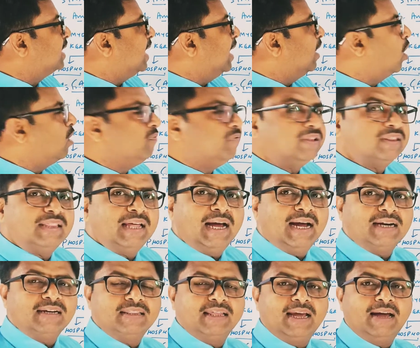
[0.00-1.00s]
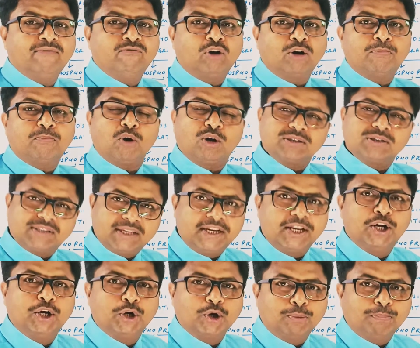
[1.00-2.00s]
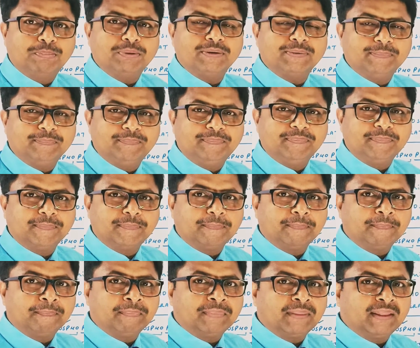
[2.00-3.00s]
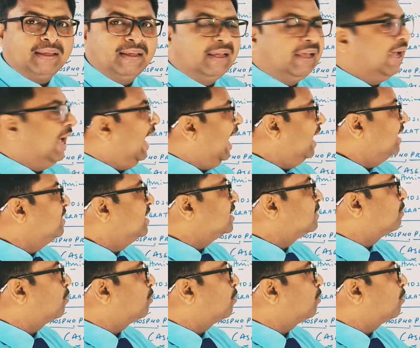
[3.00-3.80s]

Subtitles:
along with that they have got prosthetic group. And this